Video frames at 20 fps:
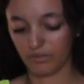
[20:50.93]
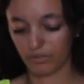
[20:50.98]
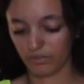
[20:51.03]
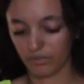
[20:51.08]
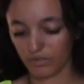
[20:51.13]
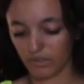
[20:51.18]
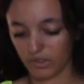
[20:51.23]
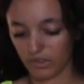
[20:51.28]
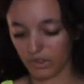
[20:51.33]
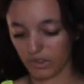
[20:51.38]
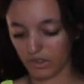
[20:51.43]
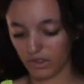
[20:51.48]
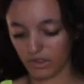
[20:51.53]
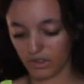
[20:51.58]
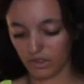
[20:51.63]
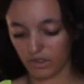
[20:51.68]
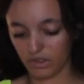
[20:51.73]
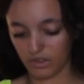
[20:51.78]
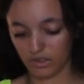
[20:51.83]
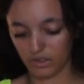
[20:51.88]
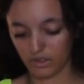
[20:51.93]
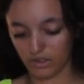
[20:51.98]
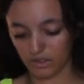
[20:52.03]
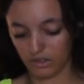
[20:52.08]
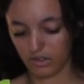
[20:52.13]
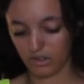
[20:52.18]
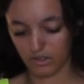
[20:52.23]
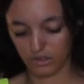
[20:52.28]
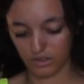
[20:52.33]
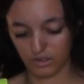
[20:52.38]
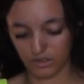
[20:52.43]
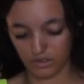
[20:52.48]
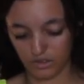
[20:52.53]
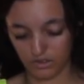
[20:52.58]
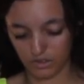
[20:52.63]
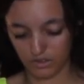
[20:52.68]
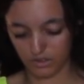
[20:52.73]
[no speech]